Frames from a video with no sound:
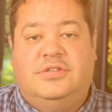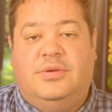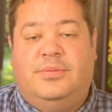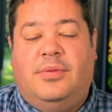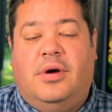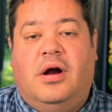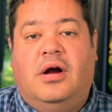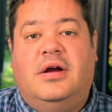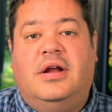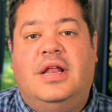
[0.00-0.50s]
So
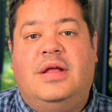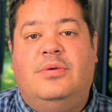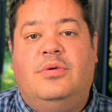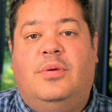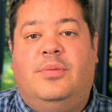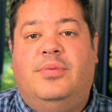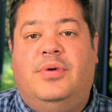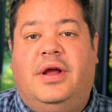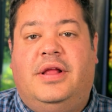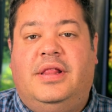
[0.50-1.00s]
marketing
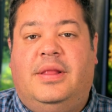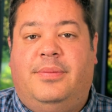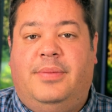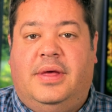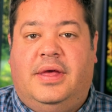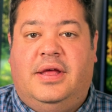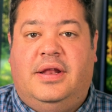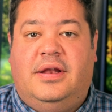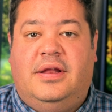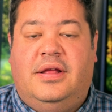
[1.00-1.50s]
will bring them
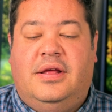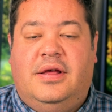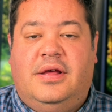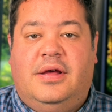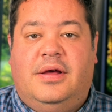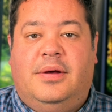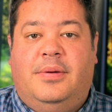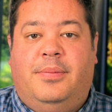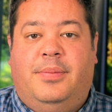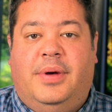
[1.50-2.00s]
in,
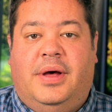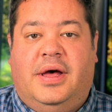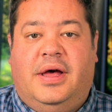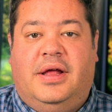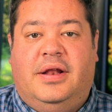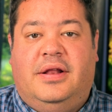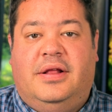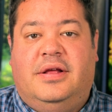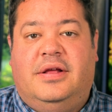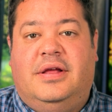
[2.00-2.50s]

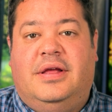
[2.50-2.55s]
but